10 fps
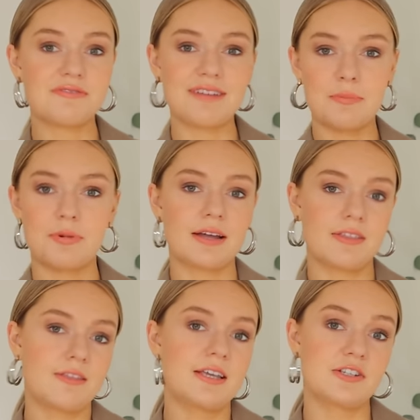of fabric
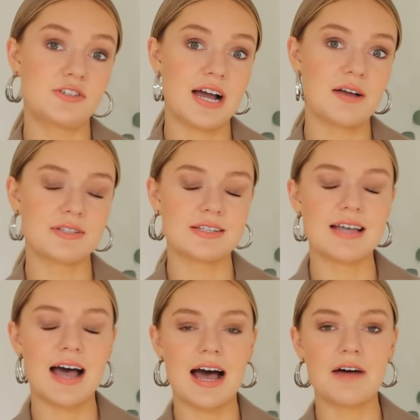that these trousers
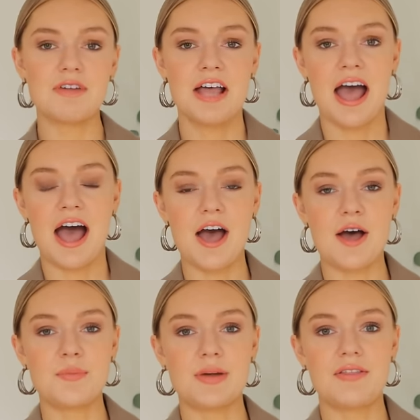have,
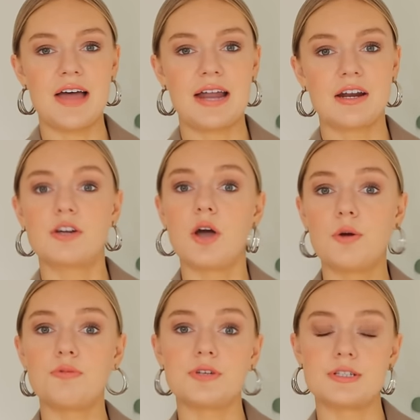then
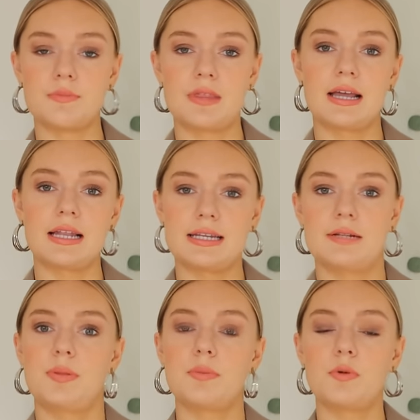go for something a
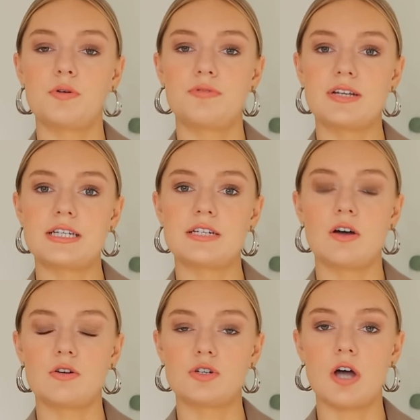little bit more fitted
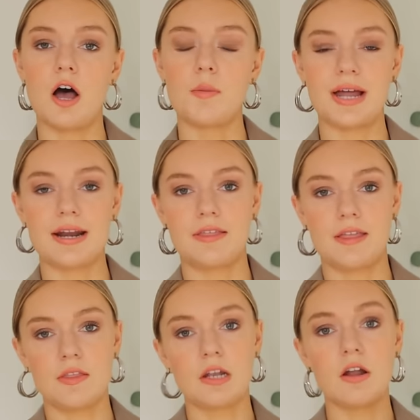on top. And I
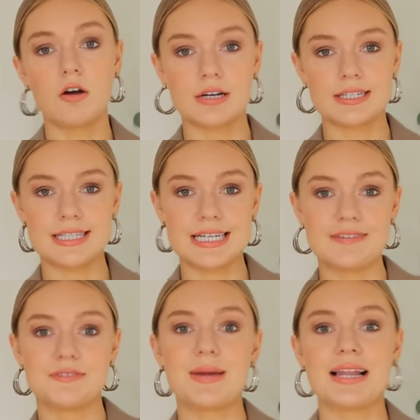think the longer
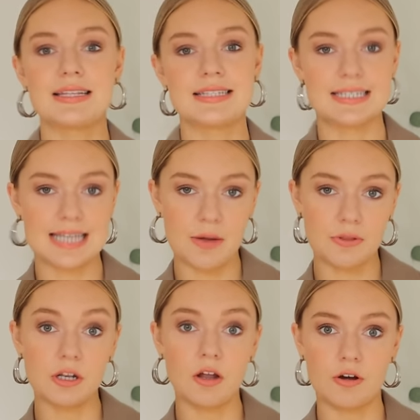sleeves balances
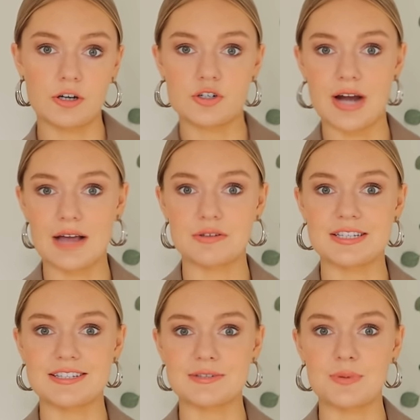out the longer
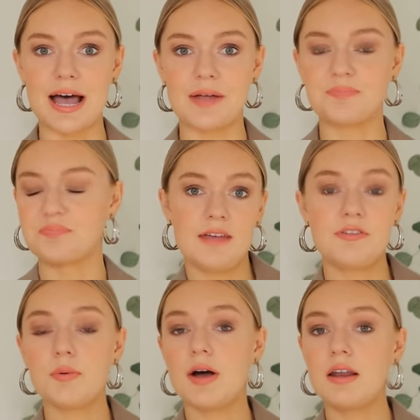trousers as well.
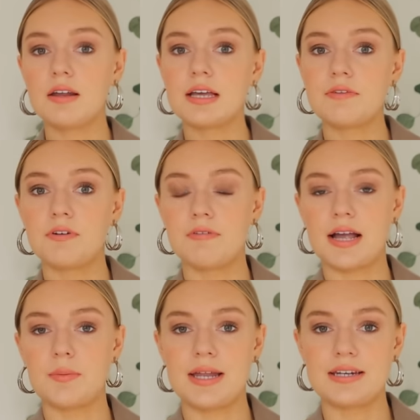If you are looking for
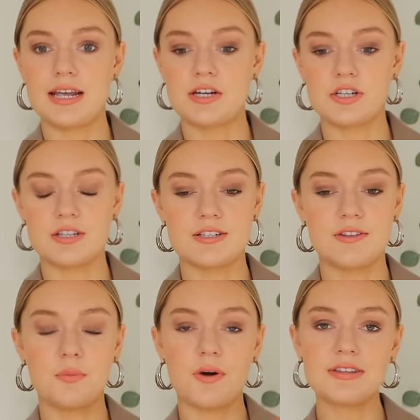recommendations,
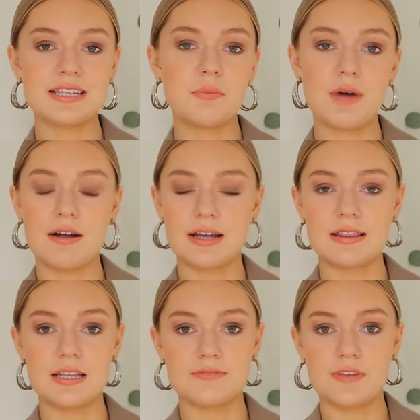the ones I'm wearing
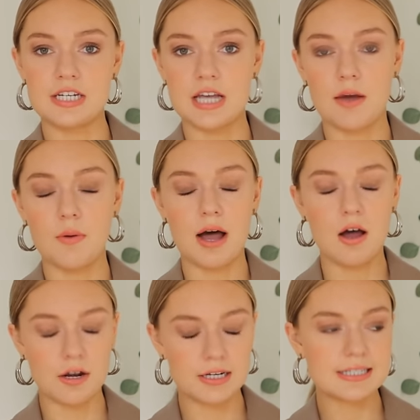in this video,
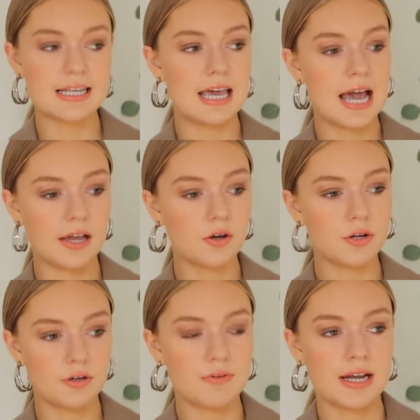honestly, I
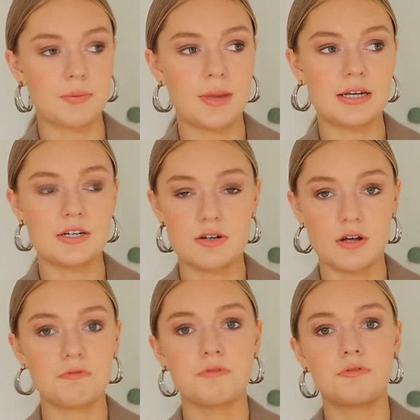couldn't recommend enough